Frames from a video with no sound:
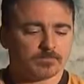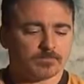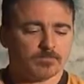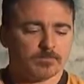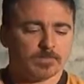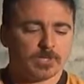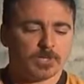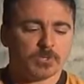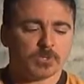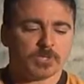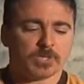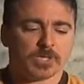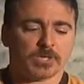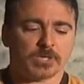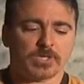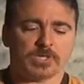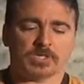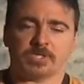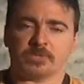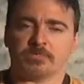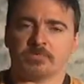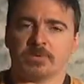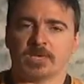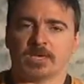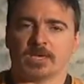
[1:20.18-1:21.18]
Musically
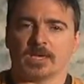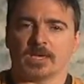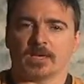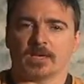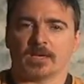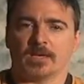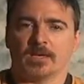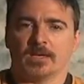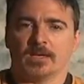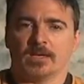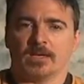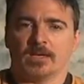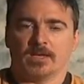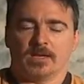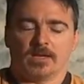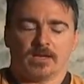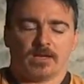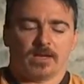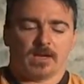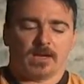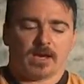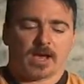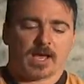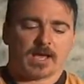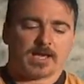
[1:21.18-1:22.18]
speaking,
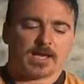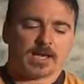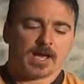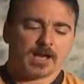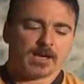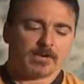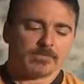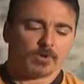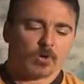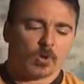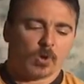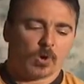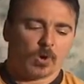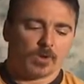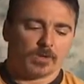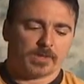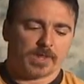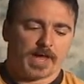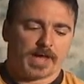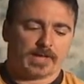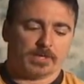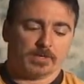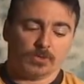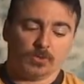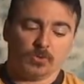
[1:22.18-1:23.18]
I kind of
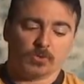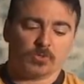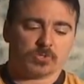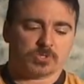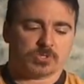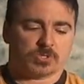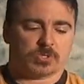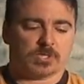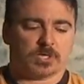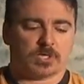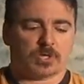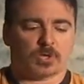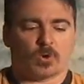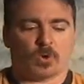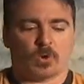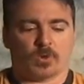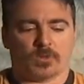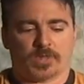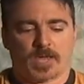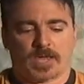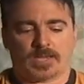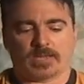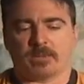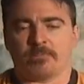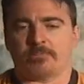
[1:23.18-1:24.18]
loosely
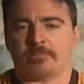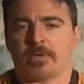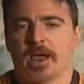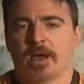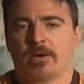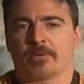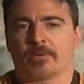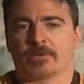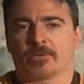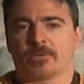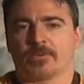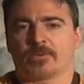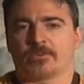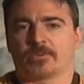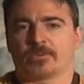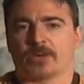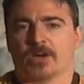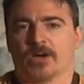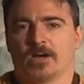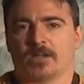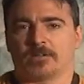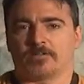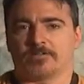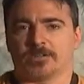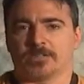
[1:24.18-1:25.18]
call that the barrier of
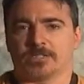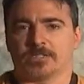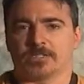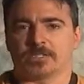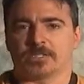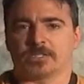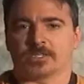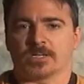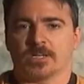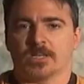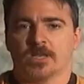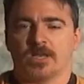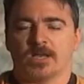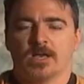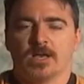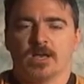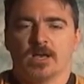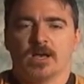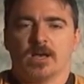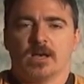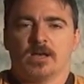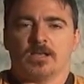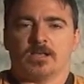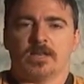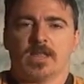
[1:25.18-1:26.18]
confidence.
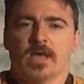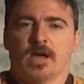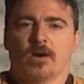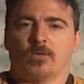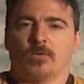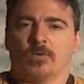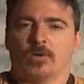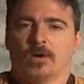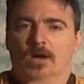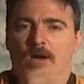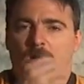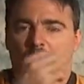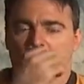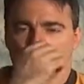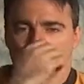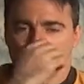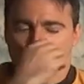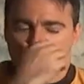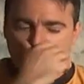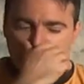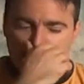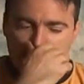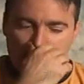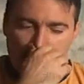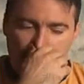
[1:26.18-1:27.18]
Now, I
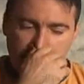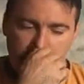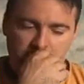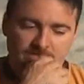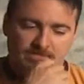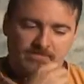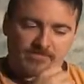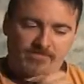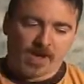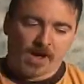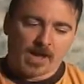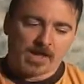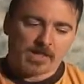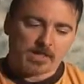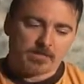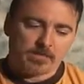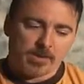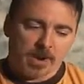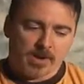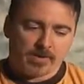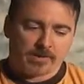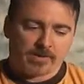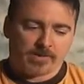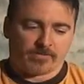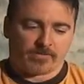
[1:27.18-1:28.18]
define the
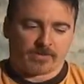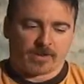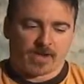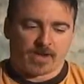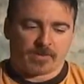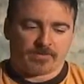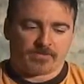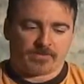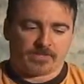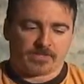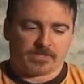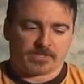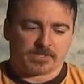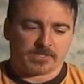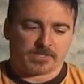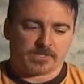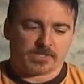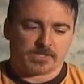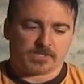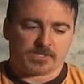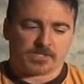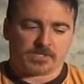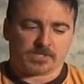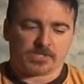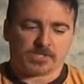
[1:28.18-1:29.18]
barrier of confidence
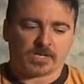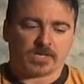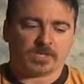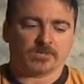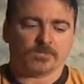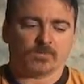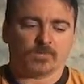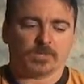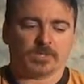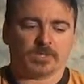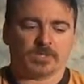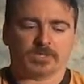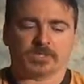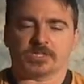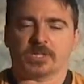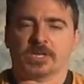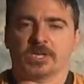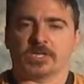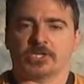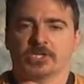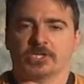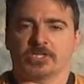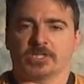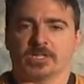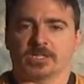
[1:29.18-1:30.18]
as the sudden
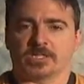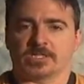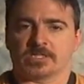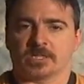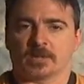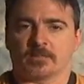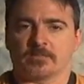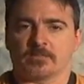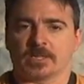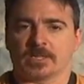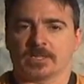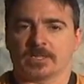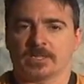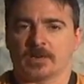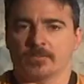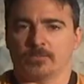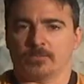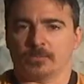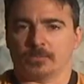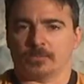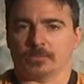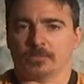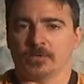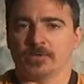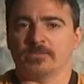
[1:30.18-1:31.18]
realization that something that
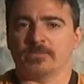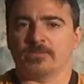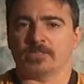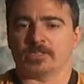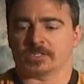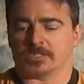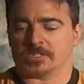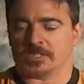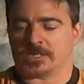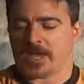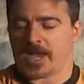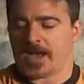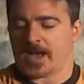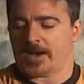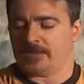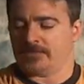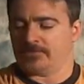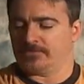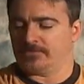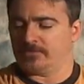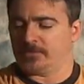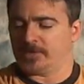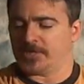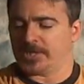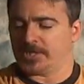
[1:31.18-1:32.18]
was previously out
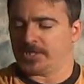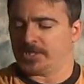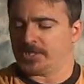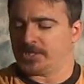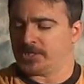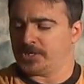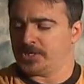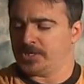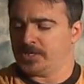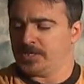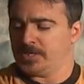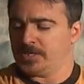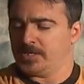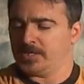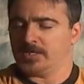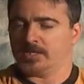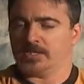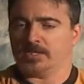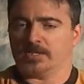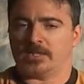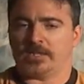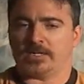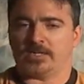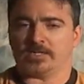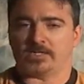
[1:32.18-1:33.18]
of reach,
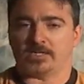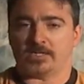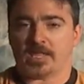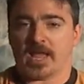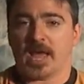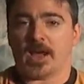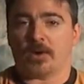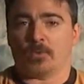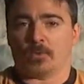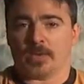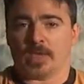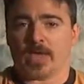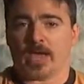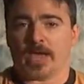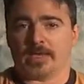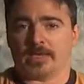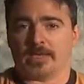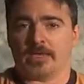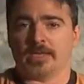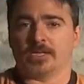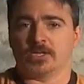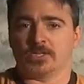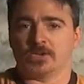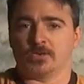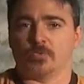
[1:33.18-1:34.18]
that is now
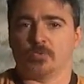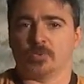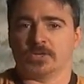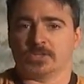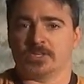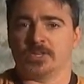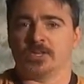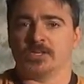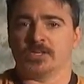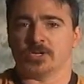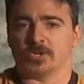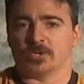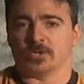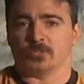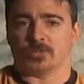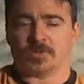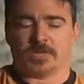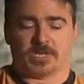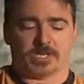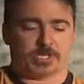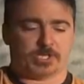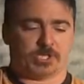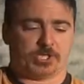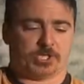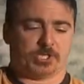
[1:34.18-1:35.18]
within your
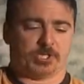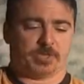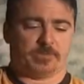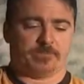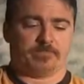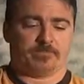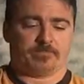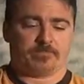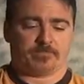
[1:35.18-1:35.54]
reach,